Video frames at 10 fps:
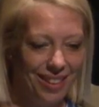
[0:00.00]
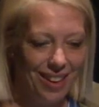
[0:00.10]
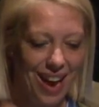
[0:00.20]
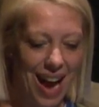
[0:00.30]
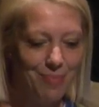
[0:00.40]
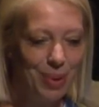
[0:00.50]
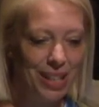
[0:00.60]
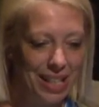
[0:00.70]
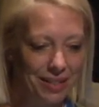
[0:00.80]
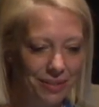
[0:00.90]
I
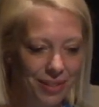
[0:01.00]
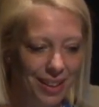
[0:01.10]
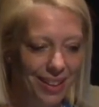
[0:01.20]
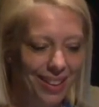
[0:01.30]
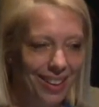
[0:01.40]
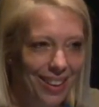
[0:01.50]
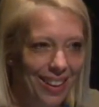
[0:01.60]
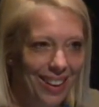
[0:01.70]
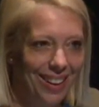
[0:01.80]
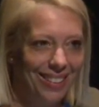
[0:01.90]
believe
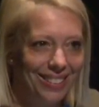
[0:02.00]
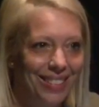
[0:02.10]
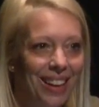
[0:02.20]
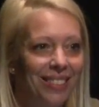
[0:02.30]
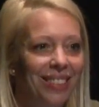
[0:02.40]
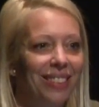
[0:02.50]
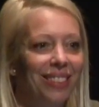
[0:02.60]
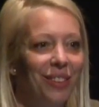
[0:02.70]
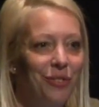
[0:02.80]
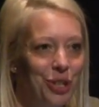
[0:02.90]
that
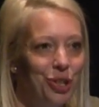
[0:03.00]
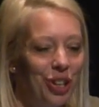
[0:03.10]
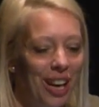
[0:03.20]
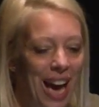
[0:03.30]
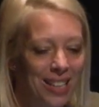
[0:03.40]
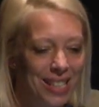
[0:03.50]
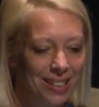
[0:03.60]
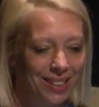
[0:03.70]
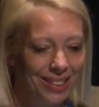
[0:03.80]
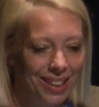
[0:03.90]
future lies in
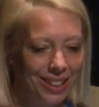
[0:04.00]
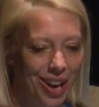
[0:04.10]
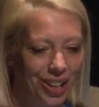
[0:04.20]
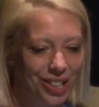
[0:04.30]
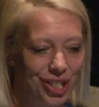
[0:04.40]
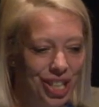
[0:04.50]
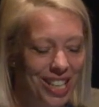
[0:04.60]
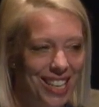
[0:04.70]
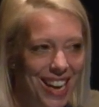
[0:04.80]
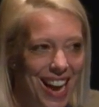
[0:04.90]
the technology.
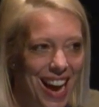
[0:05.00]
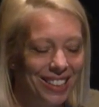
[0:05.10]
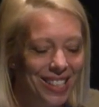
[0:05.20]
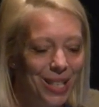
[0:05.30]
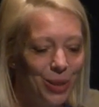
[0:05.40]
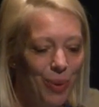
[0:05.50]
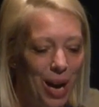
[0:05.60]
And this is why